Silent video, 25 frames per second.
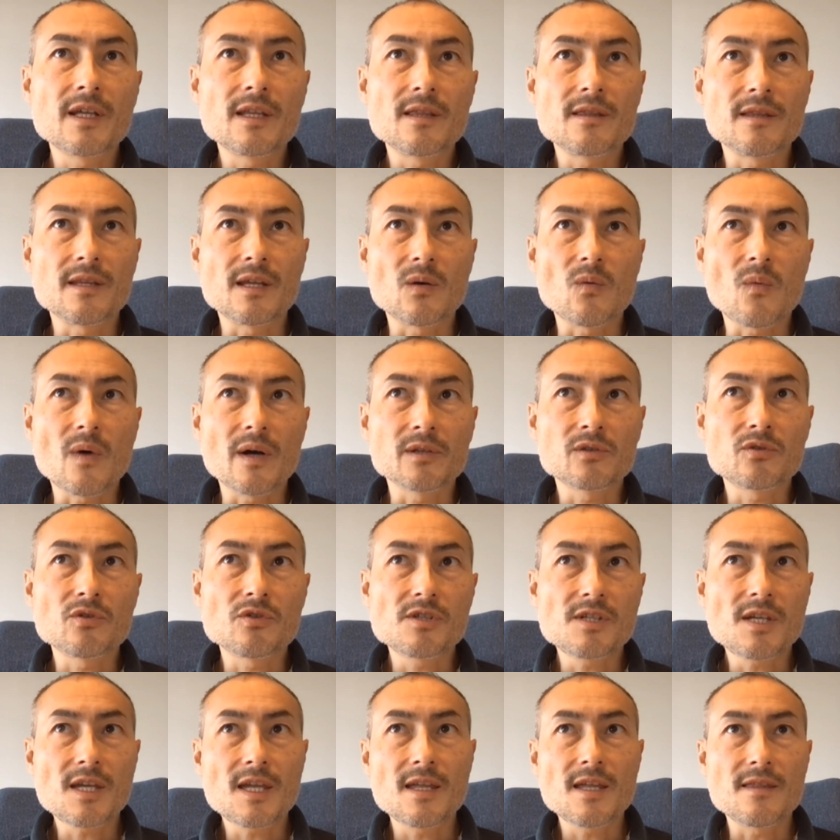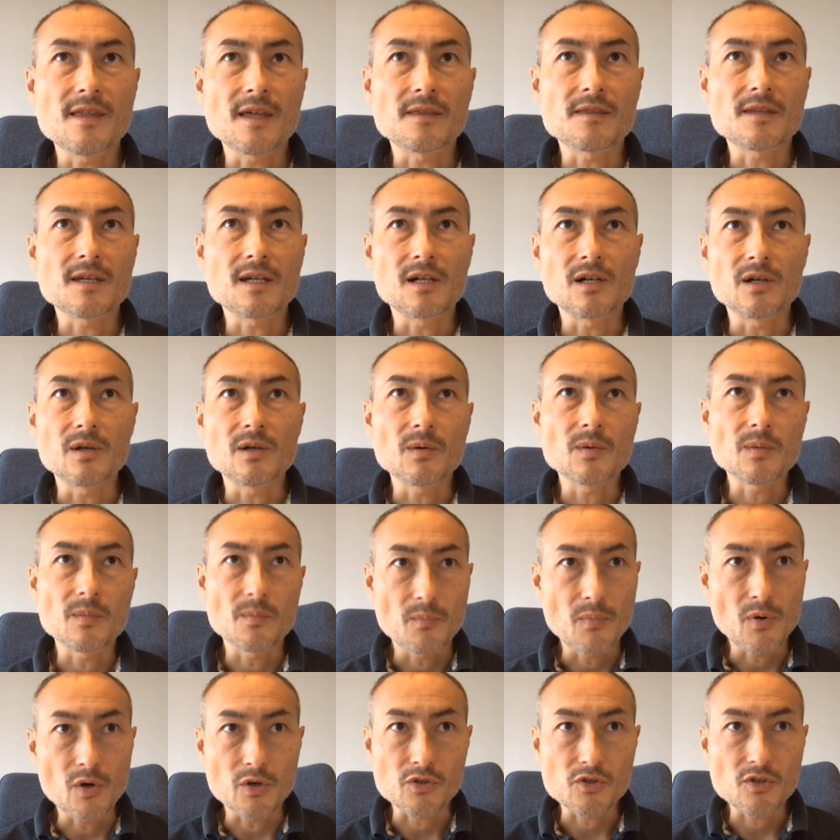and they want to see that their
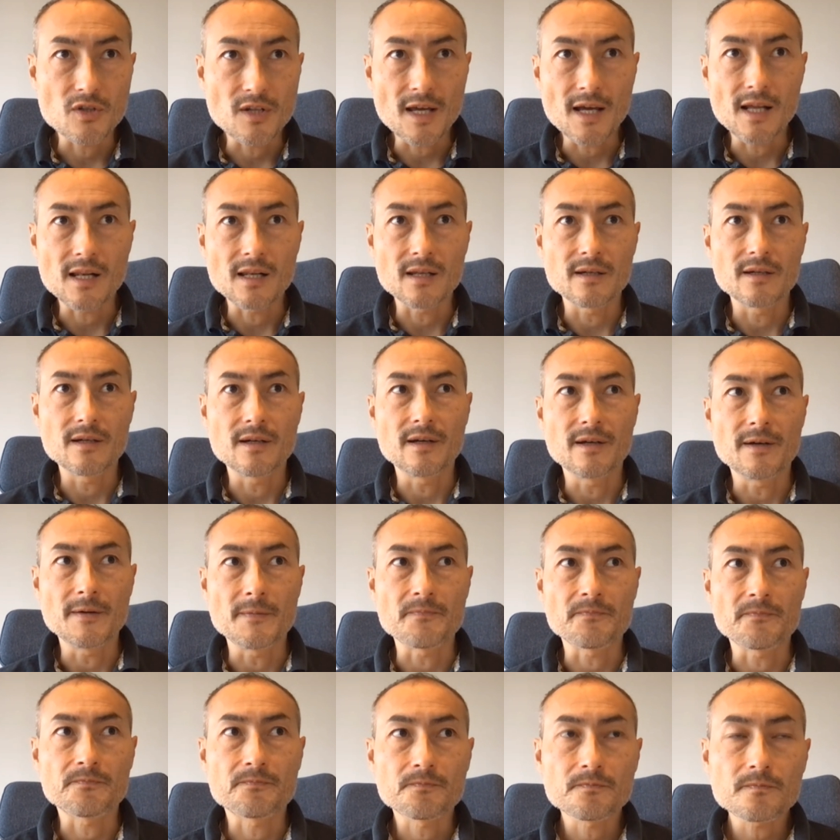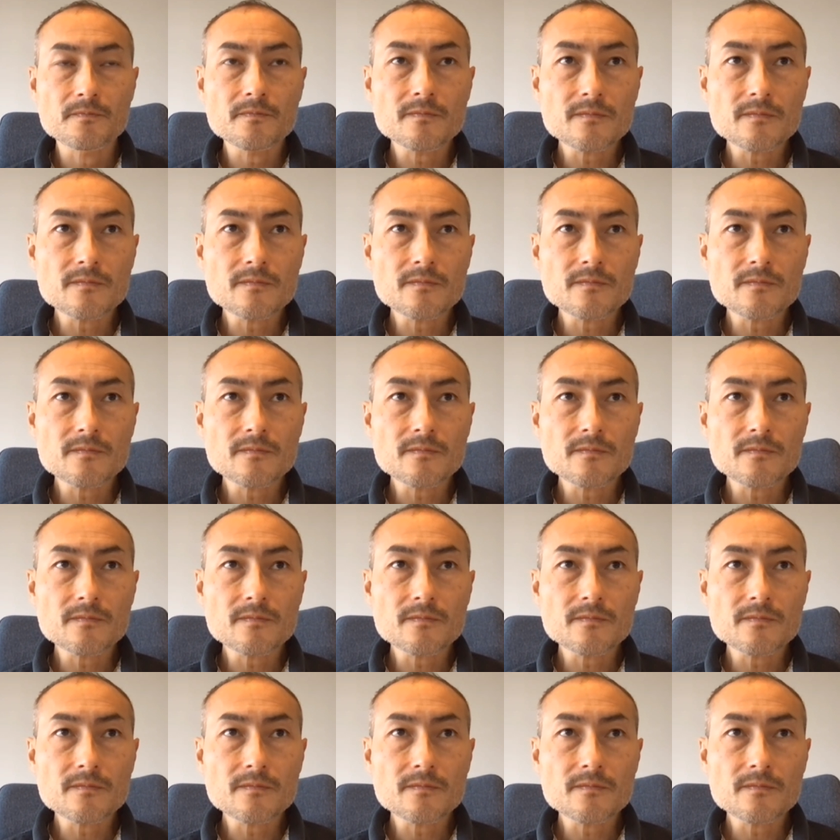personnel